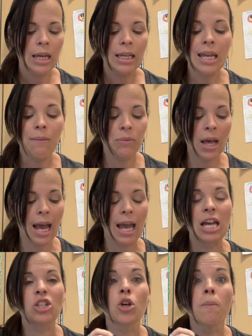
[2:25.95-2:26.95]
Keep that
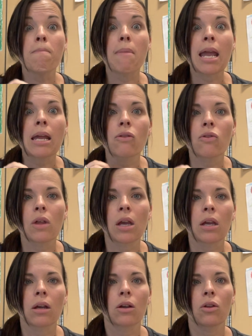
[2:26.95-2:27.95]
as your main
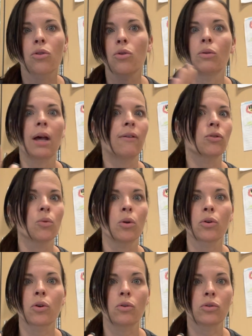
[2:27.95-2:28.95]
thing through life's
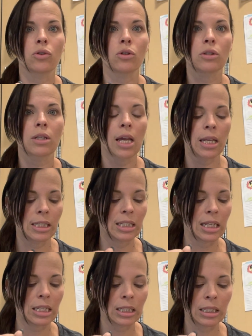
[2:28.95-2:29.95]
roller coasters and
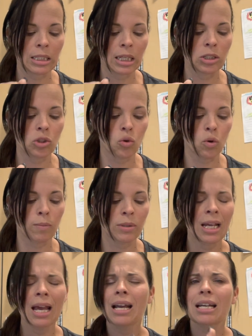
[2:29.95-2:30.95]
seasons and storms,